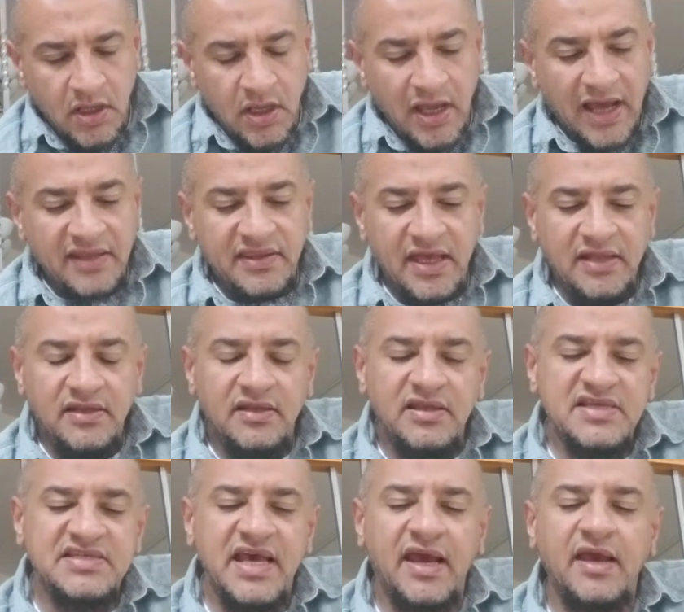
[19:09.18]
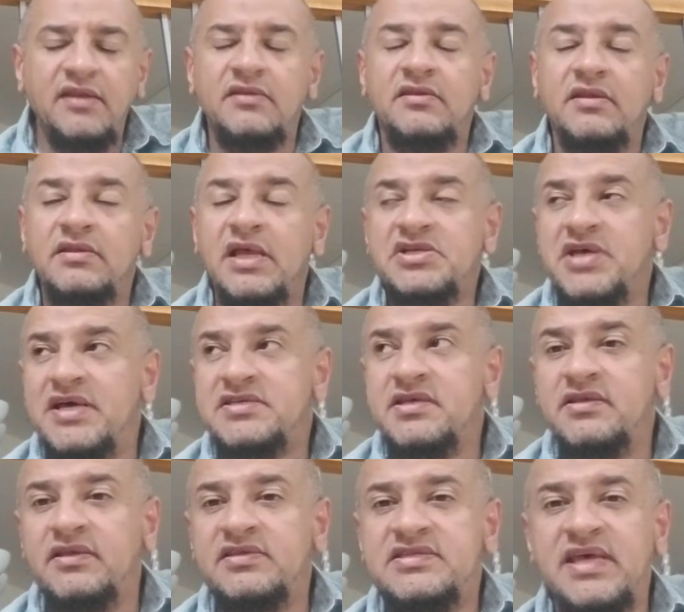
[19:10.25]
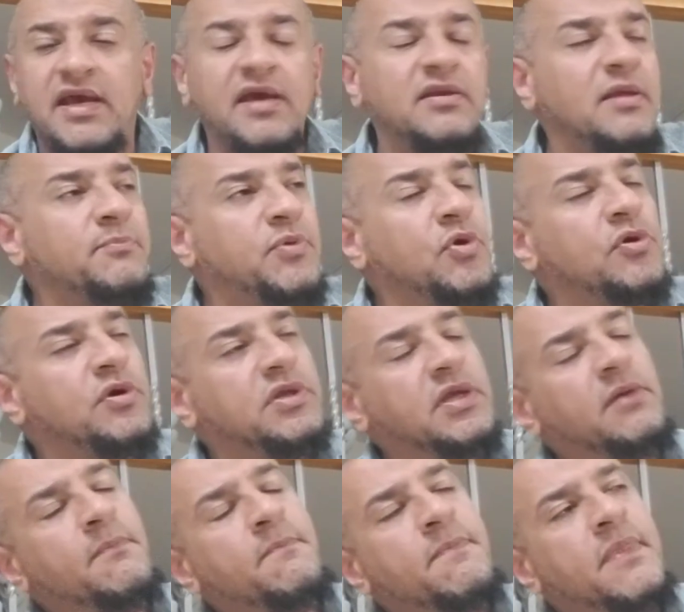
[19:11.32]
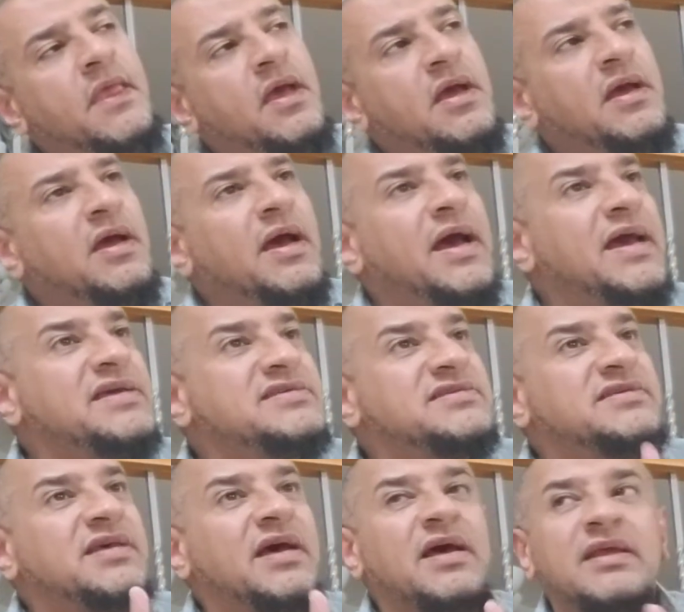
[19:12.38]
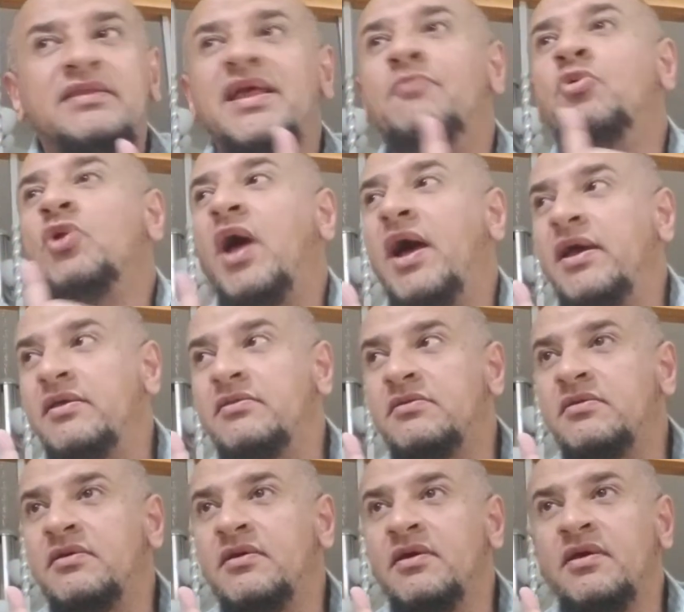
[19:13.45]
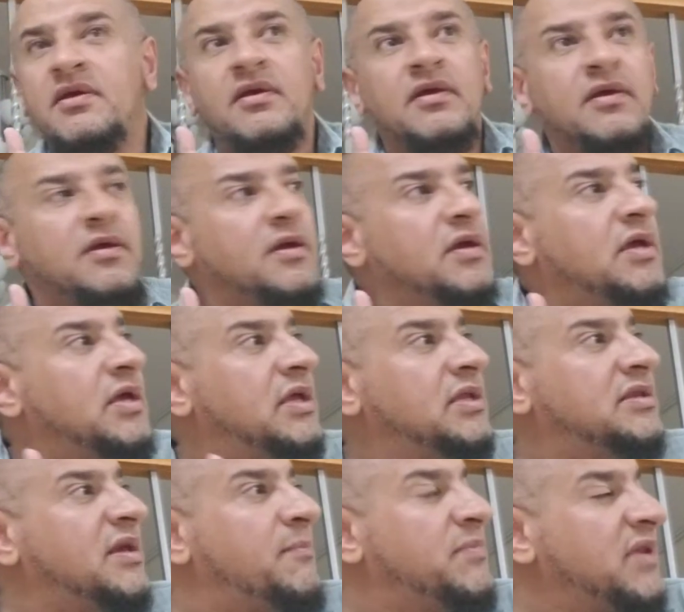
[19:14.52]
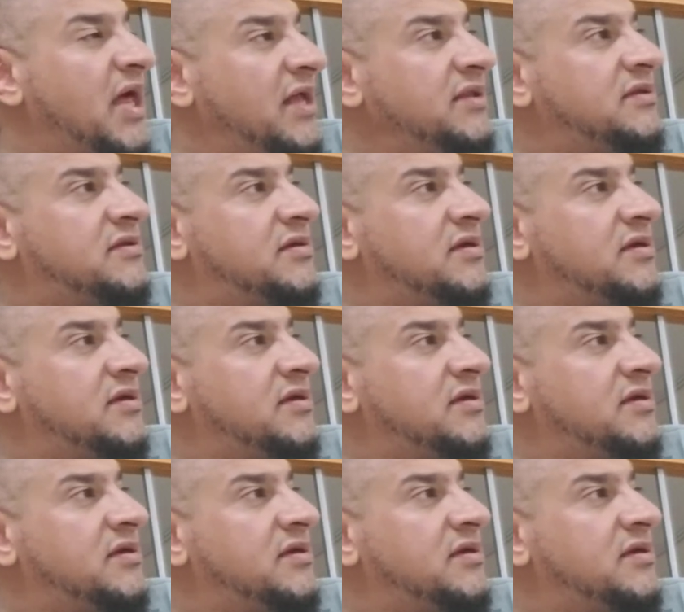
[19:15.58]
And then the second najasa, the second impurity is damul hayd, the blood